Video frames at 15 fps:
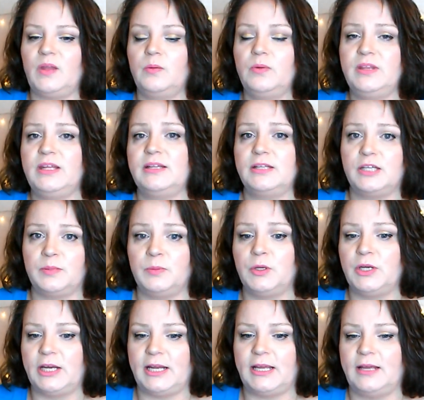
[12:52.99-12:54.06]
within the
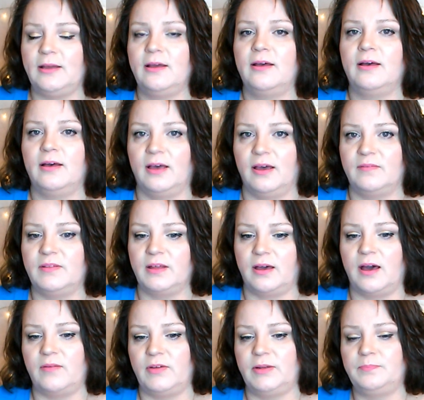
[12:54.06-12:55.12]
community of the
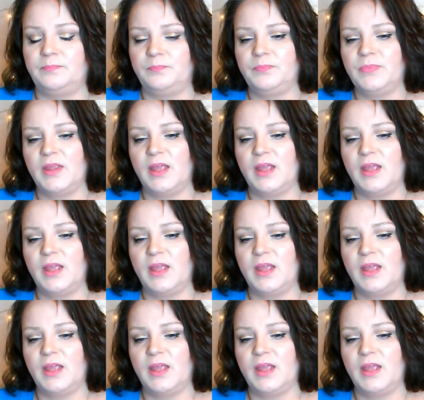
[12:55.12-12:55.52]
coven.